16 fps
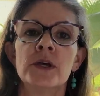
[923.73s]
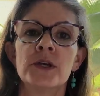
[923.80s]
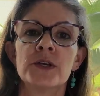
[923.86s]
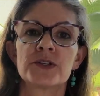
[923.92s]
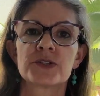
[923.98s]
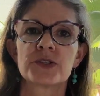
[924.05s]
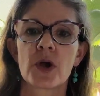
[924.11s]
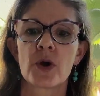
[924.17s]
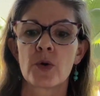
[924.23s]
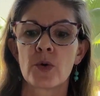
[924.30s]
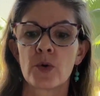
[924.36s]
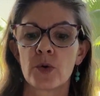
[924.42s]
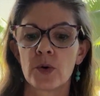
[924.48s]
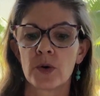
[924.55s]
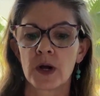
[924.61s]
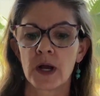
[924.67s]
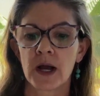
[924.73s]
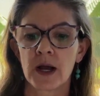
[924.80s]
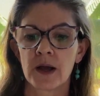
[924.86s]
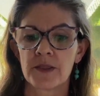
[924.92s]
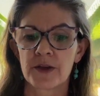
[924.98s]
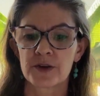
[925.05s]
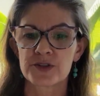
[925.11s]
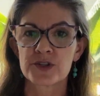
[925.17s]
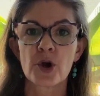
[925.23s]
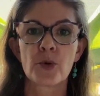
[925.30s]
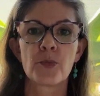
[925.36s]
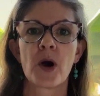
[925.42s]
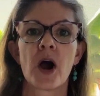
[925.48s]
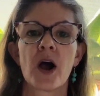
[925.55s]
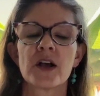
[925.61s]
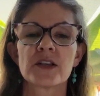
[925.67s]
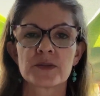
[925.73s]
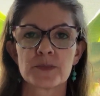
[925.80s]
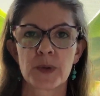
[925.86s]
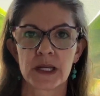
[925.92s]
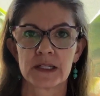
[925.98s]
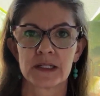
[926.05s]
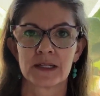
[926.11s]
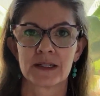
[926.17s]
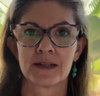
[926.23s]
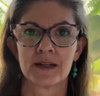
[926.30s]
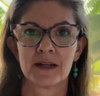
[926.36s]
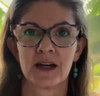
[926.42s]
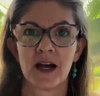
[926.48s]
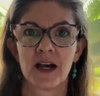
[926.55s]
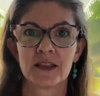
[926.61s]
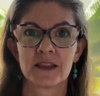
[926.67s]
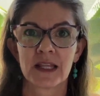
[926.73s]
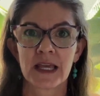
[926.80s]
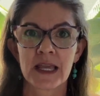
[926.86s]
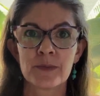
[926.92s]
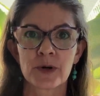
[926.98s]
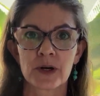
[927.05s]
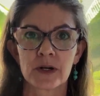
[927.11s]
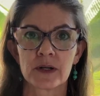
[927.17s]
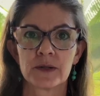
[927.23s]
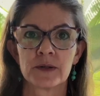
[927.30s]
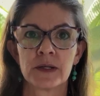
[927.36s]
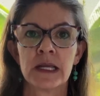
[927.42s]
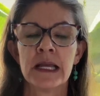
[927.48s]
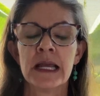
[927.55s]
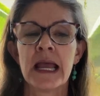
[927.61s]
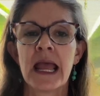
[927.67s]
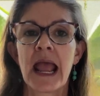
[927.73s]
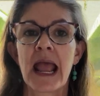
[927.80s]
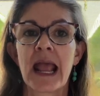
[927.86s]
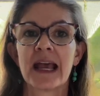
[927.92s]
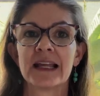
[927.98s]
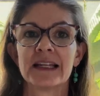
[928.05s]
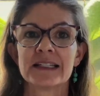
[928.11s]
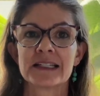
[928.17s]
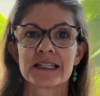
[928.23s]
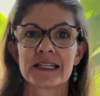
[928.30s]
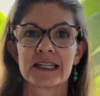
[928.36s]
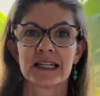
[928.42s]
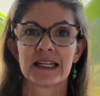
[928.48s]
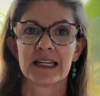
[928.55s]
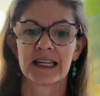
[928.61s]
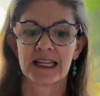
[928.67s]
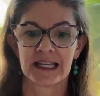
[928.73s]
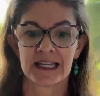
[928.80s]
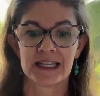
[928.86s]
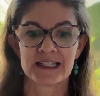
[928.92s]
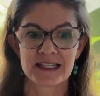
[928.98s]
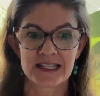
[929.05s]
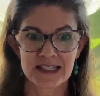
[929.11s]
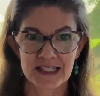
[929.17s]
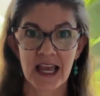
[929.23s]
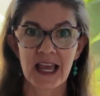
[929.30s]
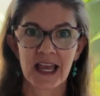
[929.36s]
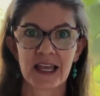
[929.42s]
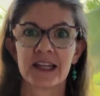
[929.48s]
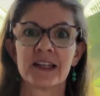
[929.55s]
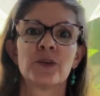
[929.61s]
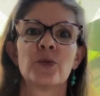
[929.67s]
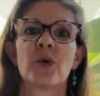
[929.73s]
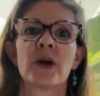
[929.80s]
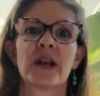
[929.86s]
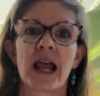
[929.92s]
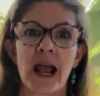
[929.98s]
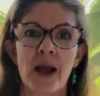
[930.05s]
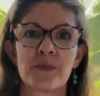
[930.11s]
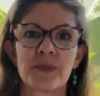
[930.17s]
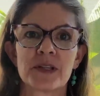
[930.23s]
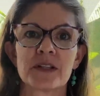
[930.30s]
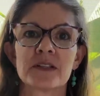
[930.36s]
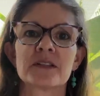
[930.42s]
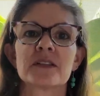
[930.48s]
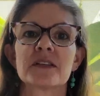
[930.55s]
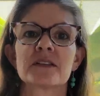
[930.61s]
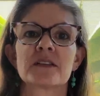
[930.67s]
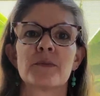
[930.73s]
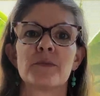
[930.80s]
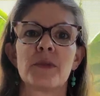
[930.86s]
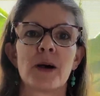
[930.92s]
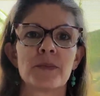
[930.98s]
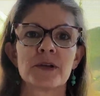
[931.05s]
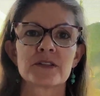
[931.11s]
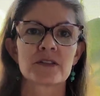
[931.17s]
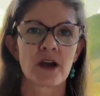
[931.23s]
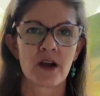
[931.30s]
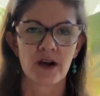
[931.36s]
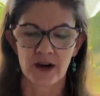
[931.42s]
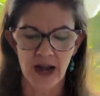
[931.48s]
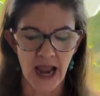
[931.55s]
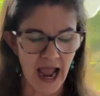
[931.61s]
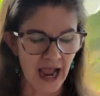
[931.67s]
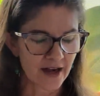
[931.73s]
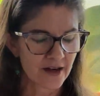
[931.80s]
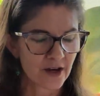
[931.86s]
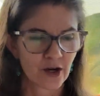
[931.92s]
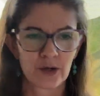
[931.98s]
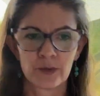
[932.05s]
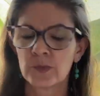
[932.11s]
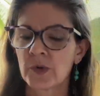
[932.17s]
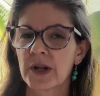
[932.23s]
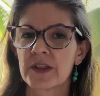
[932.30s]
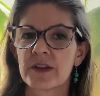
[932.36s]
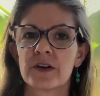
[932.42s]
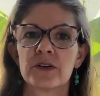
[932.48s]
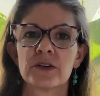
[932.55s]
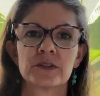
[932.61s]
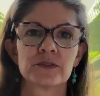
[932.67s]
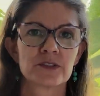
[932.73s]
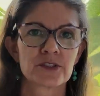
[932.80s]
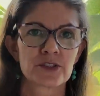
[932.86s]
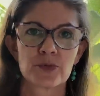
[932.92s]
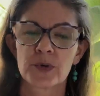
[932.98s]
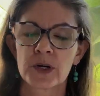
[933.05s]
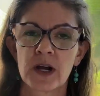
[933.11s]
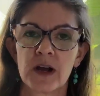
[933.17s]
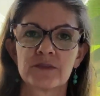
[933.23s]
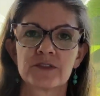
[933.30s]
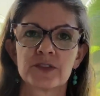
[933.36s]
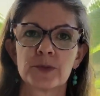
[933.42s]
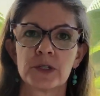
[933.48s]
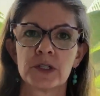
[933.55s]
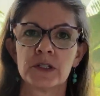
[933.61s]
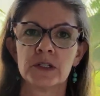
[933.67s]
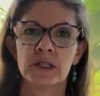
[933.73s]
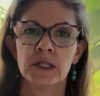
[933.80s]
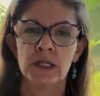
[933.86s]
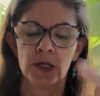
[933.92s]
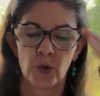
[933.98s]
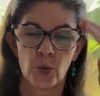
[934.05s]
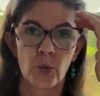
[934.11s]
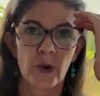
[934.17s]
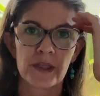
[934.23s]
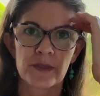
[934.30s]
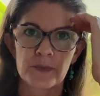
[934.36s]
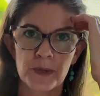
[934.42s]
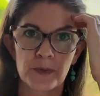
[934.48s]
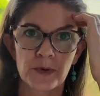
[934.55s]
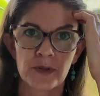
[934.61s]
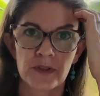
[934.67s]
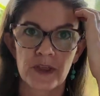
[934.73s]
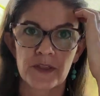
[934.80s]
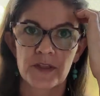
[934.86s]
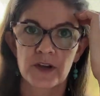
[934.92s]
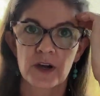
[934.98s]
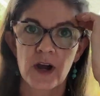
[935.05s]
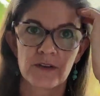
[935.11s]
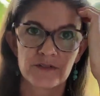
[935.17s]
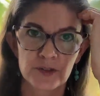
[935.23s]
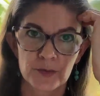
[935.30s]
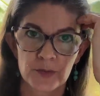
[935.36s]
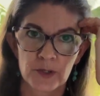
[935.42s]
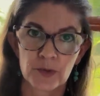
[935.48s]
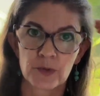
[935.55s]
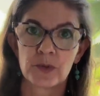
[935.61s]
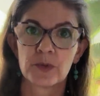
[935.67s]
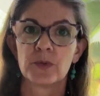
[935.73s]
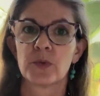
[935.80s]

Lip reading: So there's no pause button on labor. And instead, what happens is that mamas are at home where they're super comfortable with people that they're comfortable